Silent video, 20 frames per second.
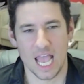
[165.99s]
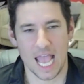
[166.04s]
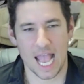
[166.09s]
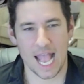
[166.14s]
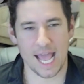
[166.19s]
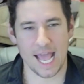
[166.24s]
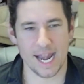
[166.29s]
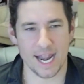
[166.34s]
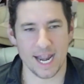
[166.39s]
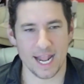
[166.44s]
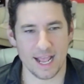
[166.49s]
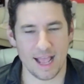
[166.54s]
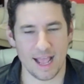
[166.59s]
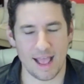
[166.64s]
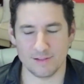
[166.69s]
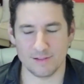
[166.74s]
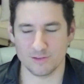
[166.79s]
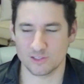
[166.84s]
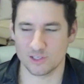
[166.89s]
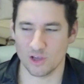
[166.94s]

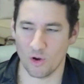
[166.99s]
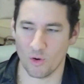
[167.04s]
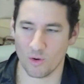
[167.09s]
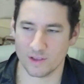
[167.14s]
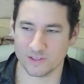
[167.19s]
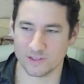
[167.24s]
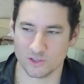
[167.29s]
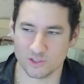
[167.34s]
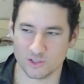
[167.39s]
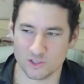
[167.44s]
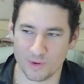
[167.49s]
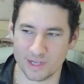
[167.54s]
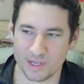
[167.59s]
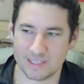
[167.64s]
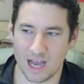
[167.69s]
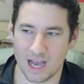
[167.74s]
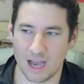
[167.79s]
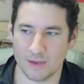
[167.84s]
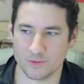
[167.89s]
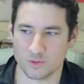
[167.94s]
And so, because there's so many
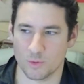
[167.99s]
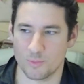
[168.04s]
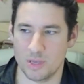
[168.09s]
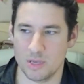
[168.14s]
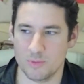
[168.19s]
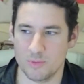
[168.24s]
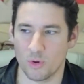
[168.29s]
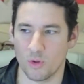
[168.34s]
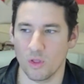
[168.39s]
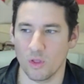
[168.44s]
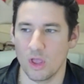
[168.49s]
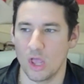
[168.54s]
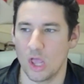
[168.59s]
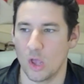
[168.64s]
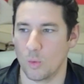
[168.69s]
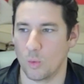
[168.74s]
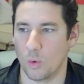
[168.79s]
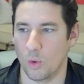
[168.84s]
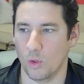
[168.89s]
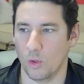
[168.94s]
times where people
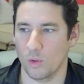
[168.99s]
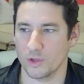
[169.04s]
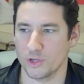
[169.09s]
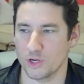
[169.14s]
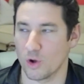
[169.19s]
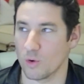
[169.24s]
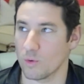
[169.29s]
will,